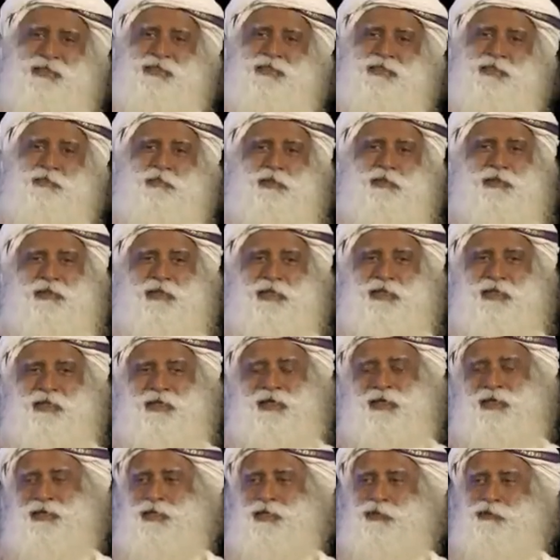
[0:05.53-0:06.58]
The simple
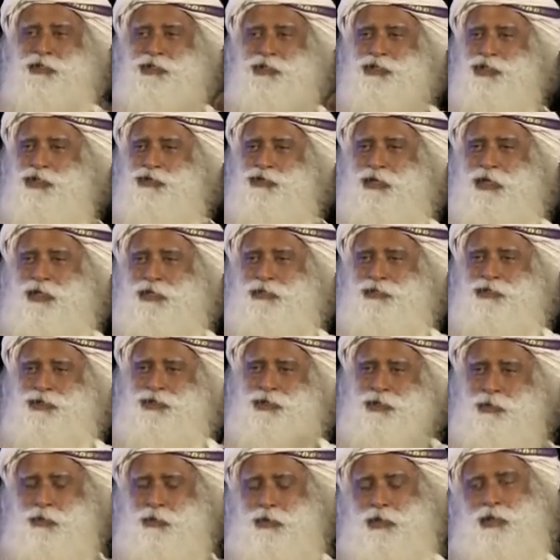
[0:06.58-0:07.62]
thing right now that's a rage
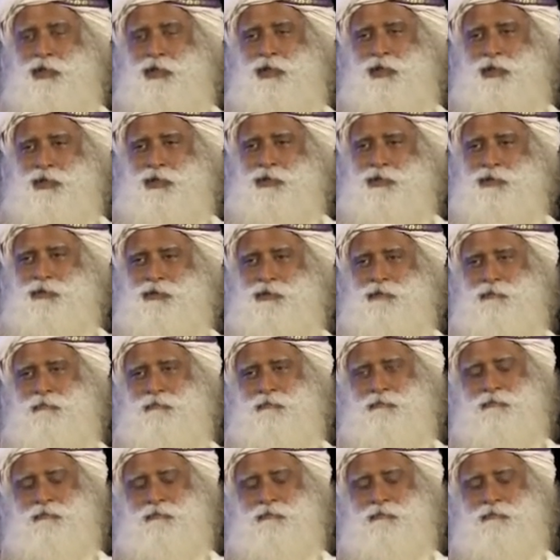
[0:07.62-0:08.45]
in the world is,